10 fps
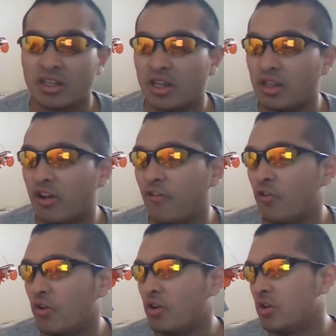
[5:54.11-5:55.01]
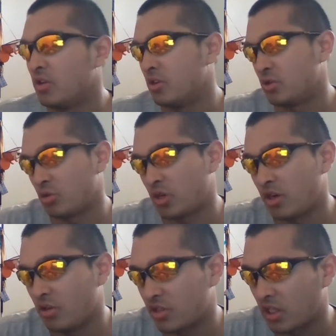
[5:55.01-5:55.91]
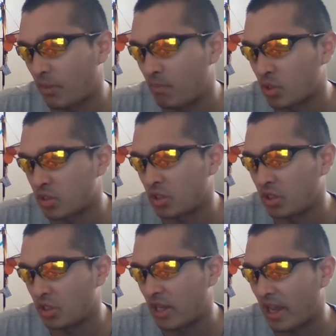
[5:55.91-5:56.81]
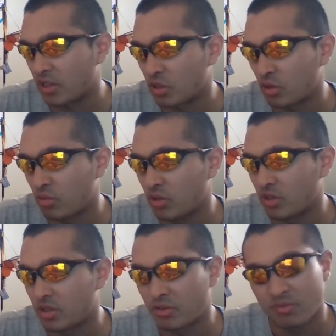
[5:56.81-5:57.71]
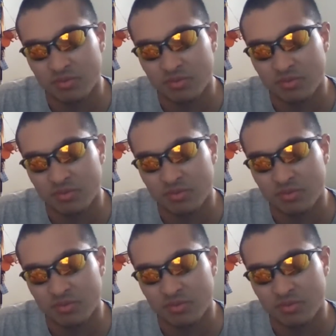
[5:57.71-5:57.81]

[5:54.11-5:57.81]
And therefore, Jotaro looks at the picture he took with